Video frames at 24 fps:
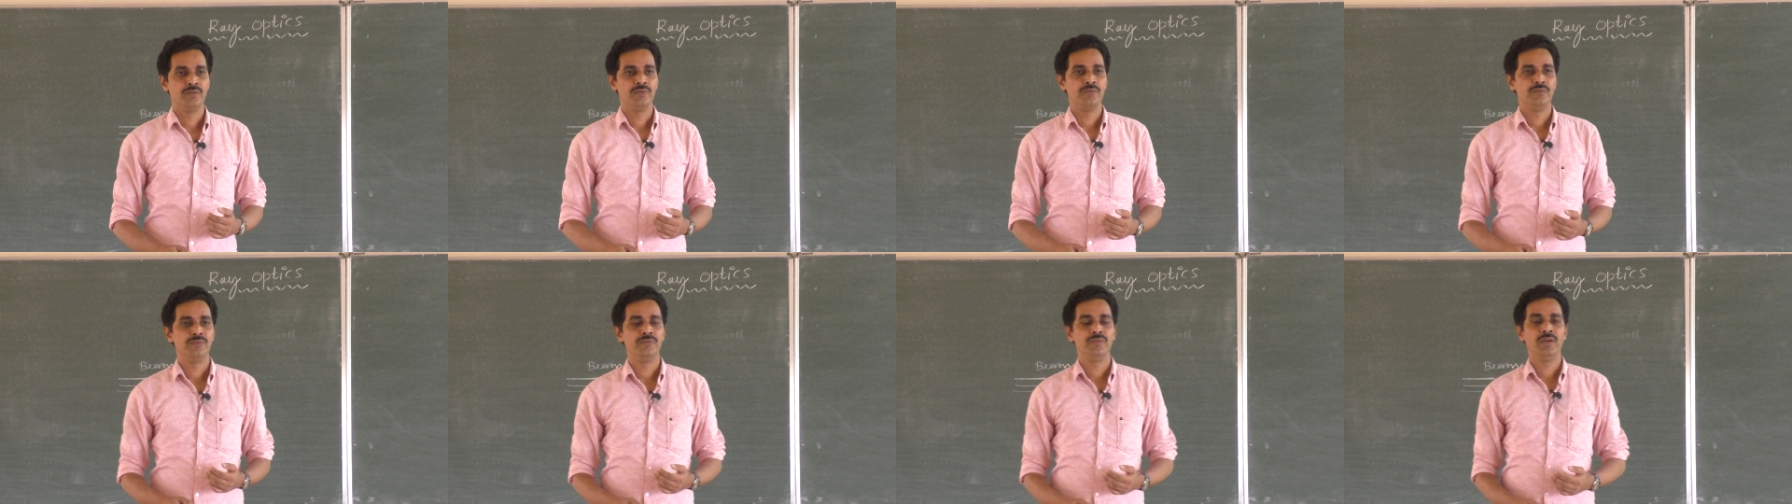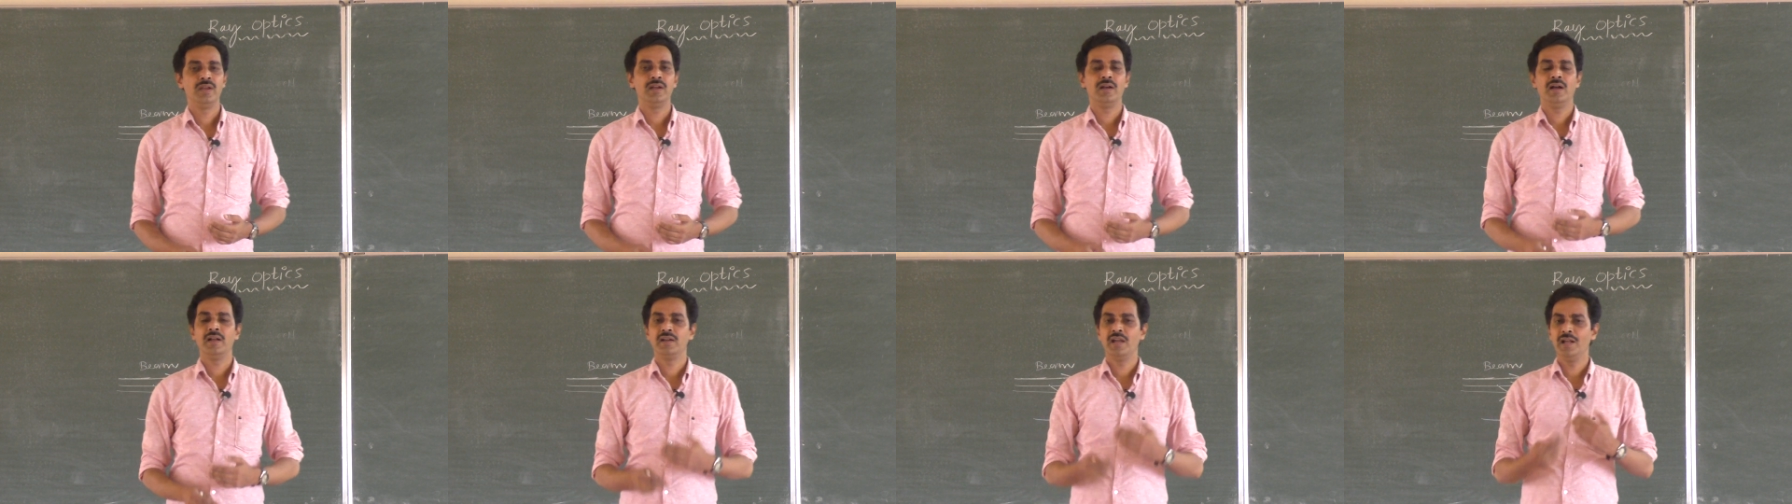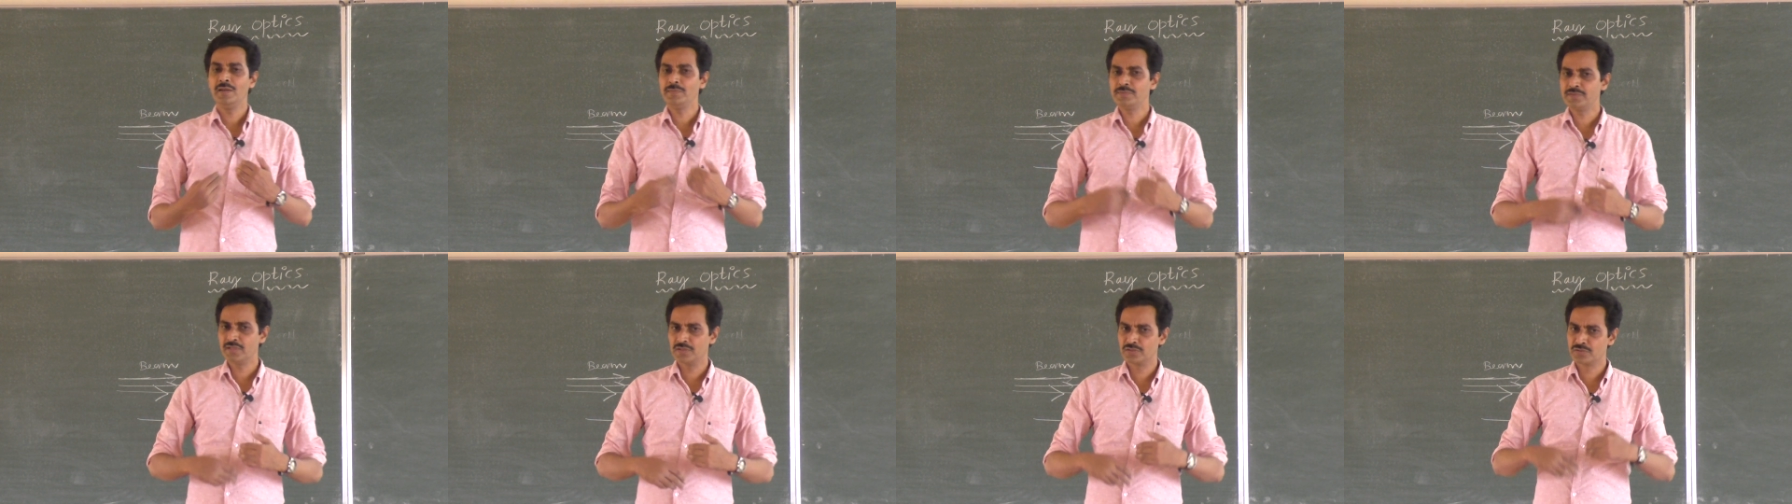and
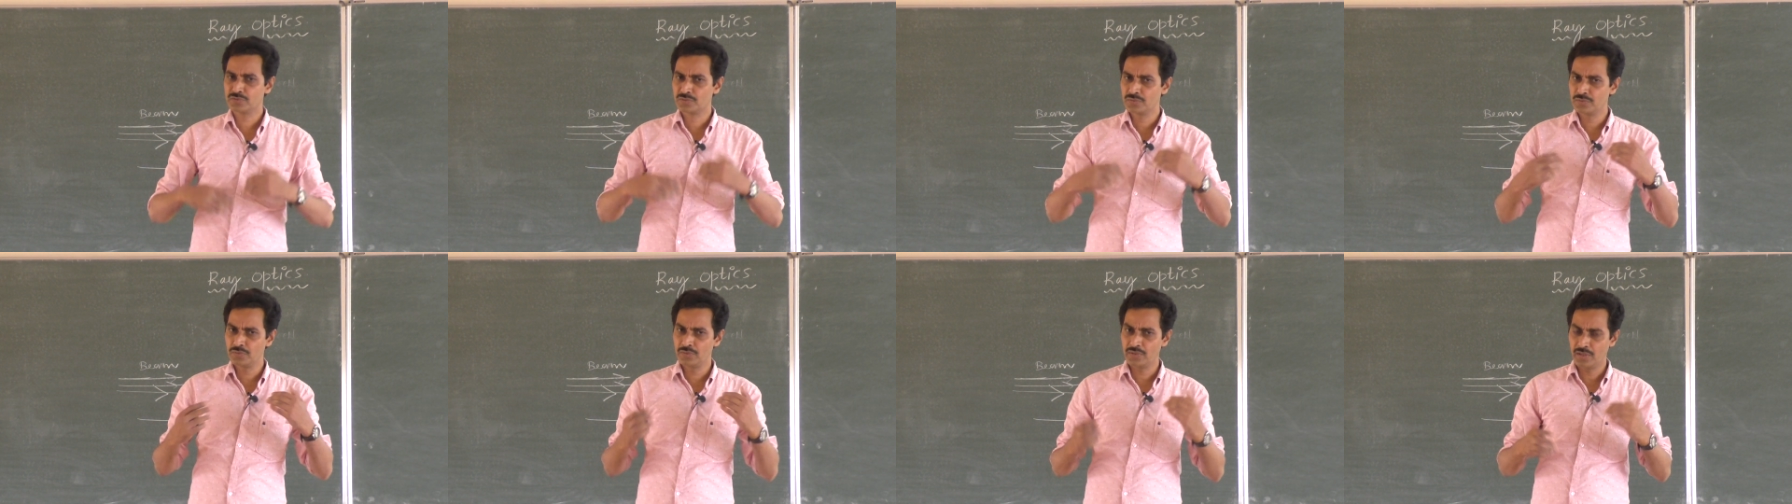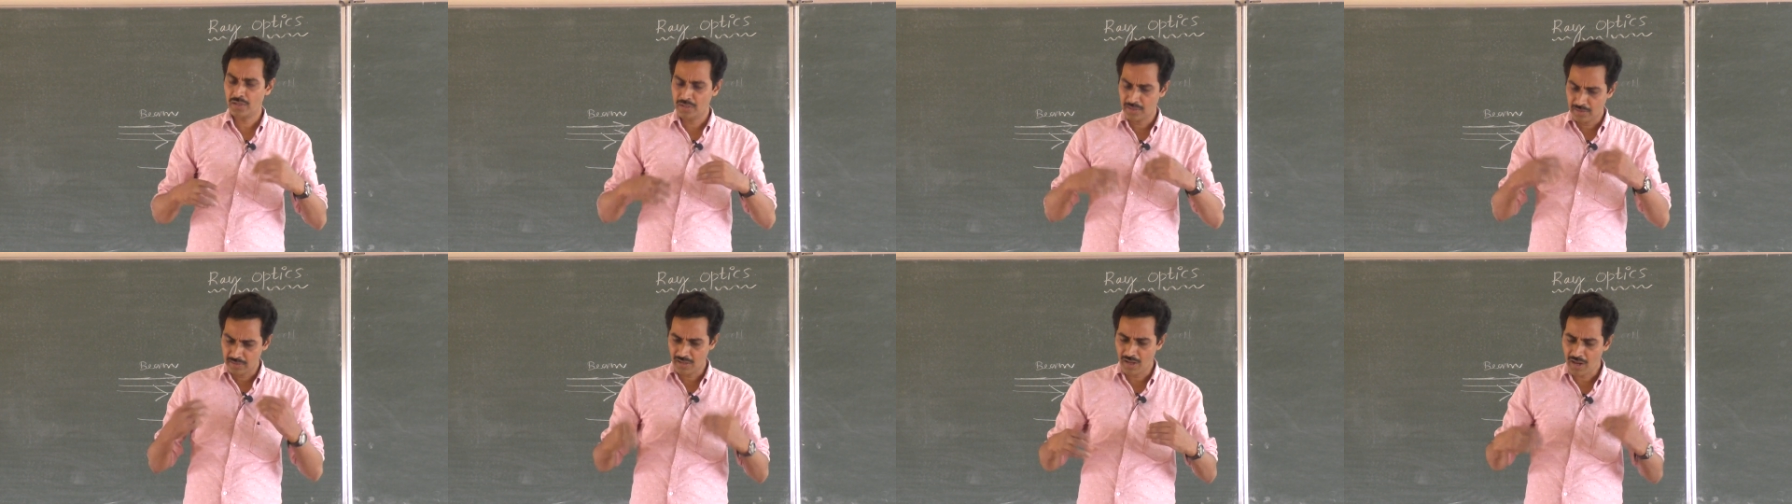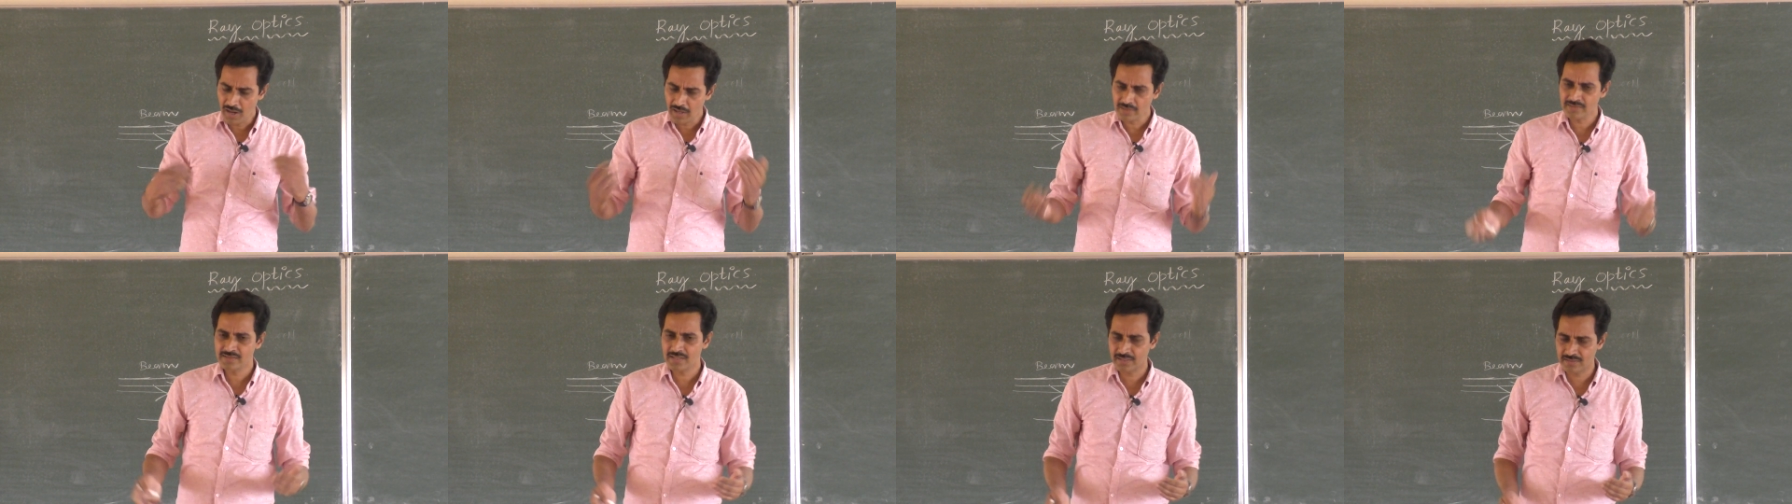helps us to a
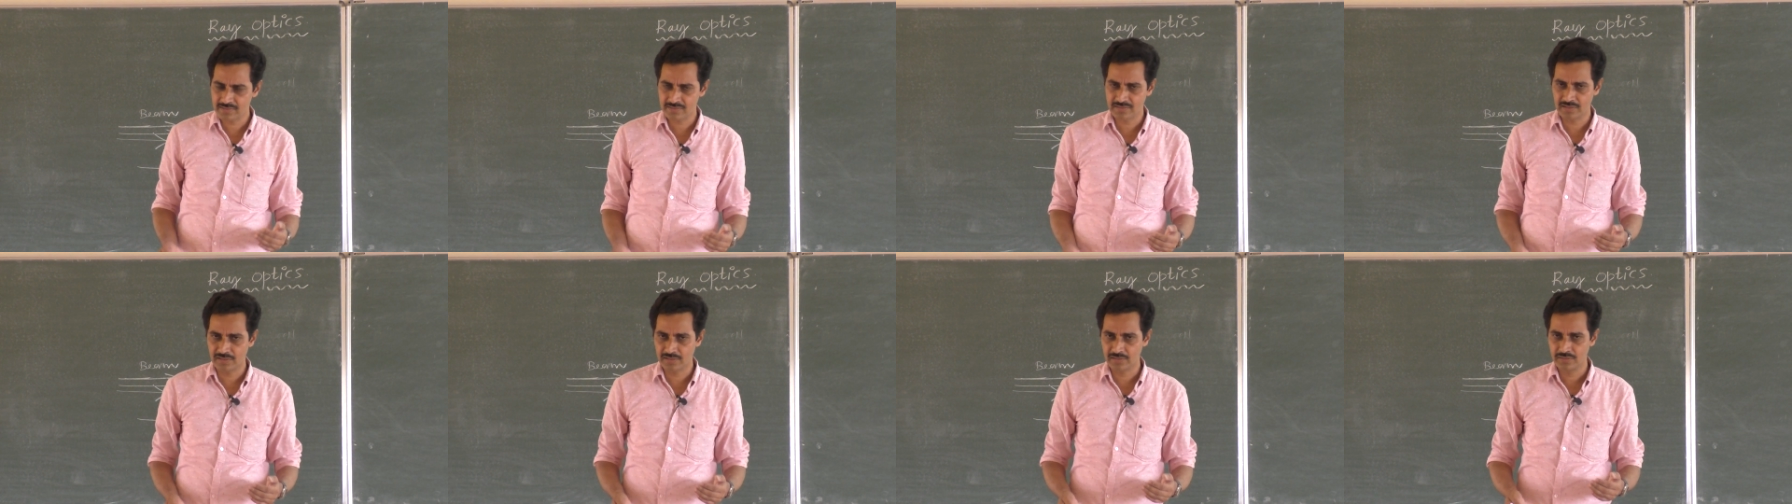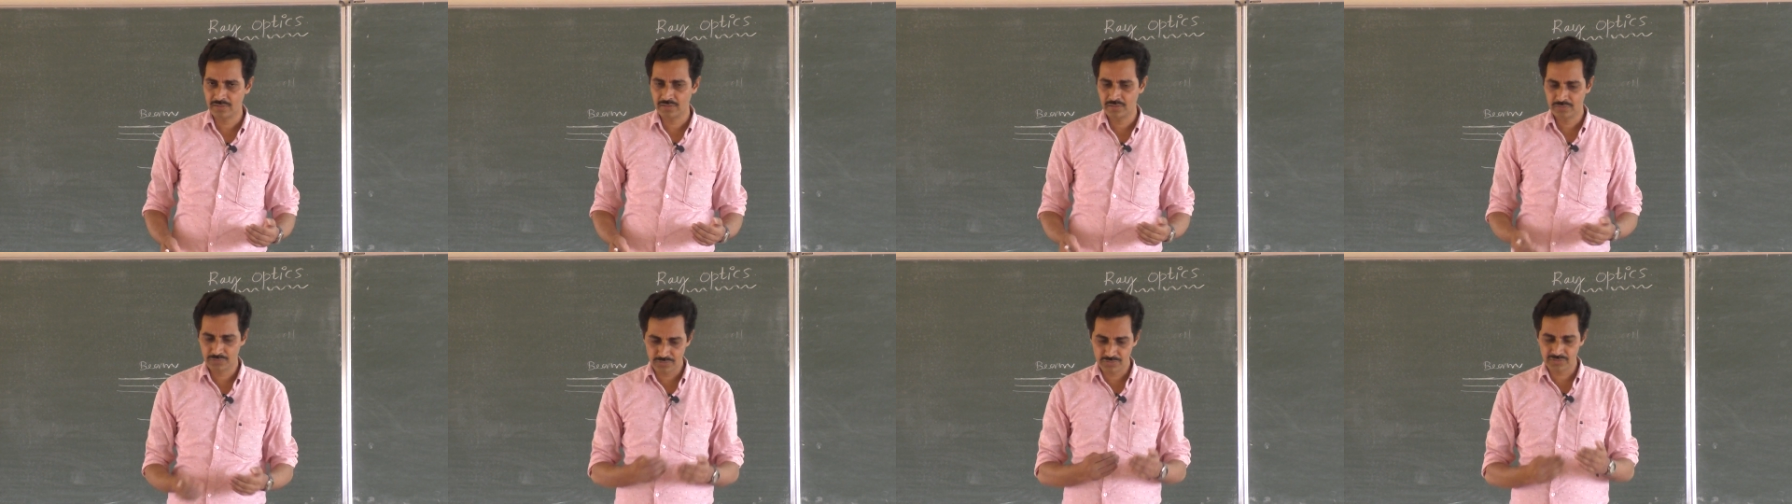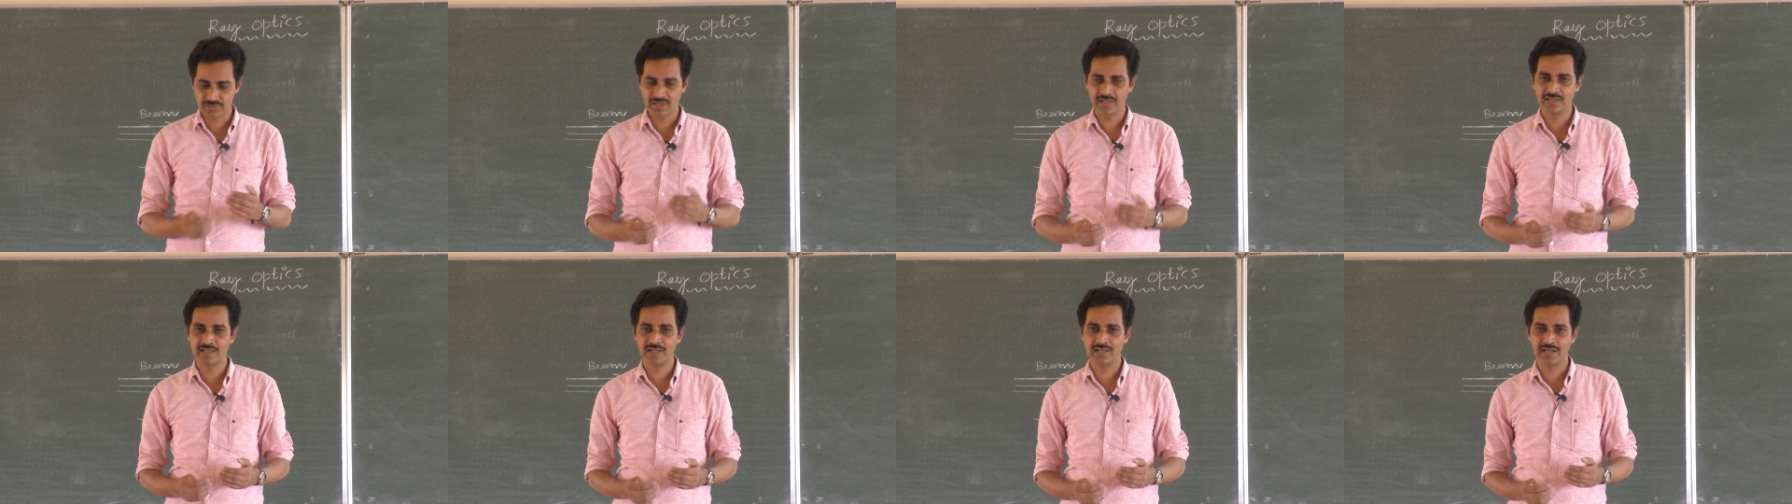large extent to
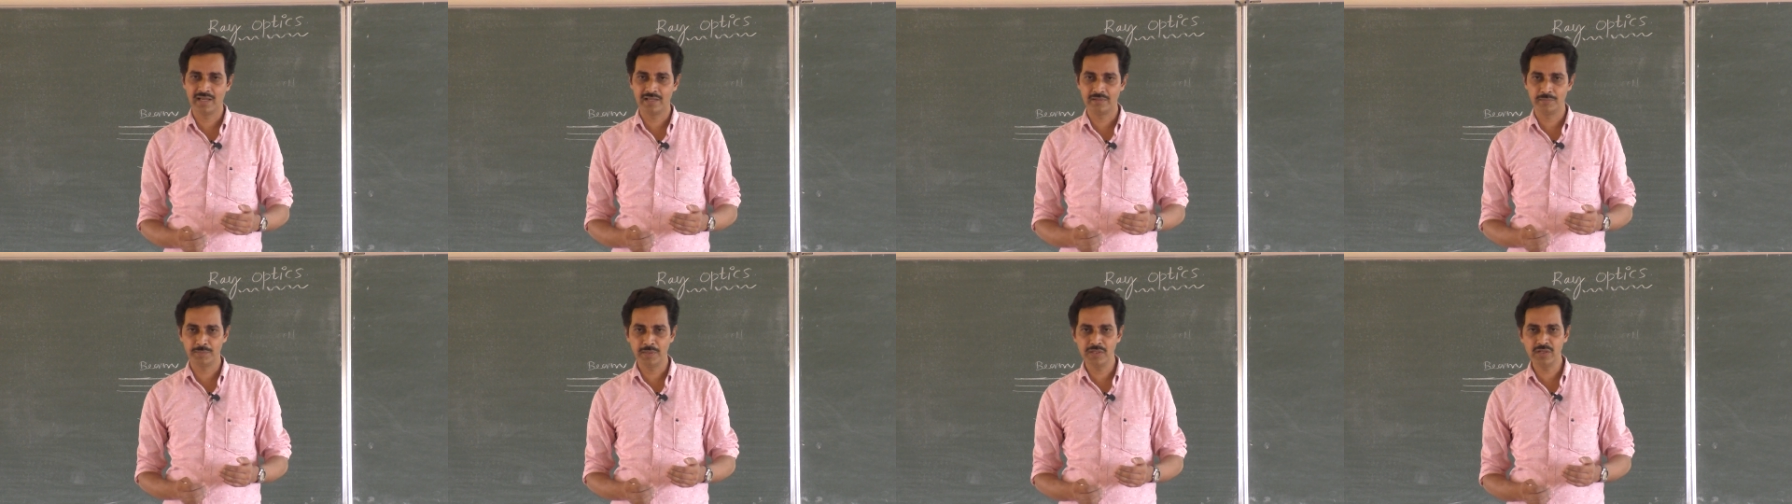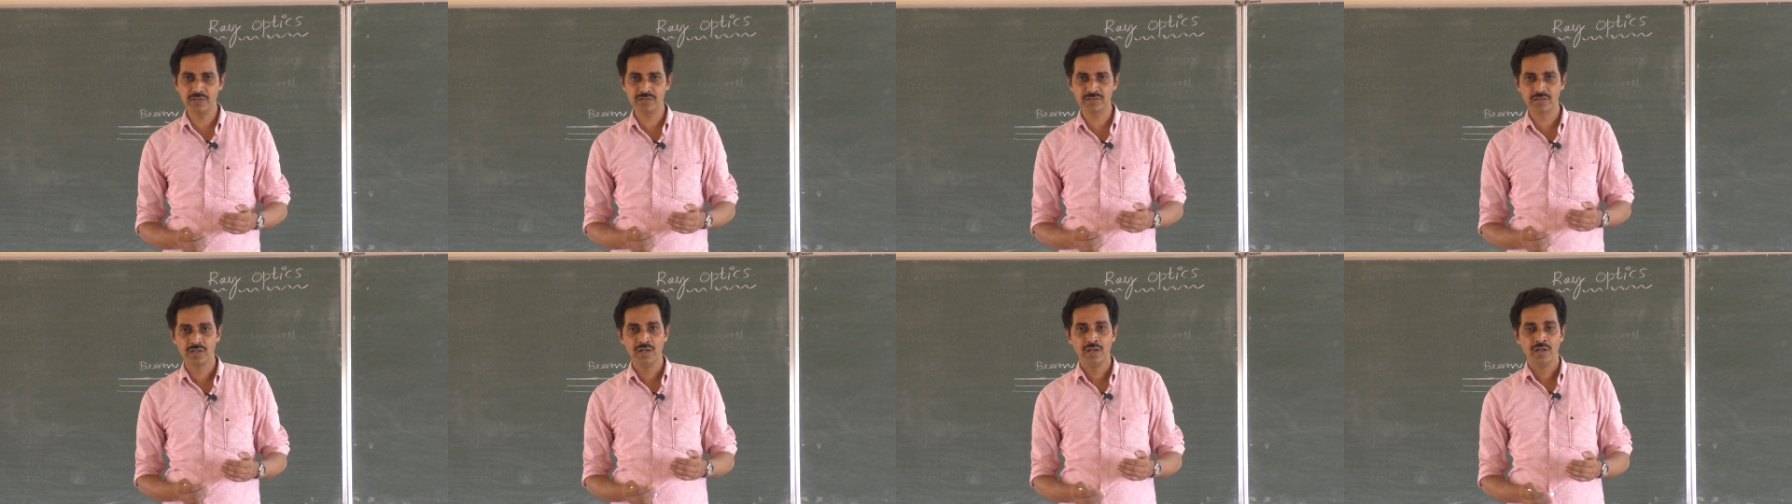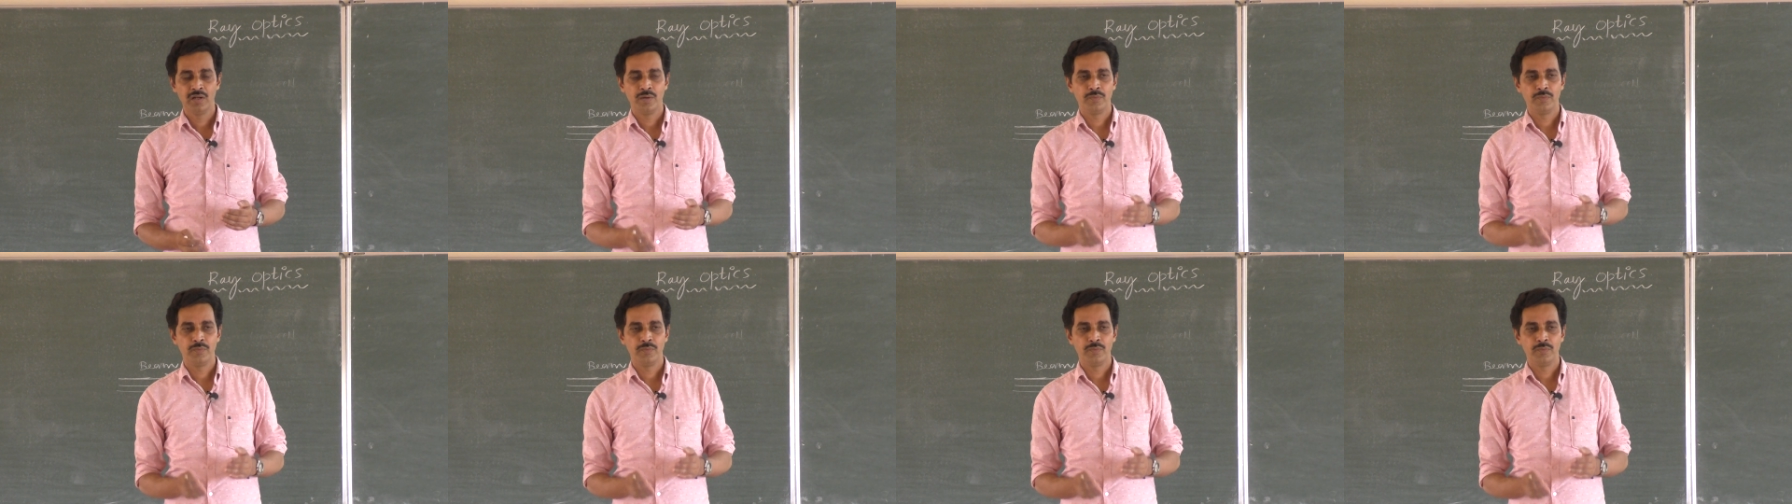study light because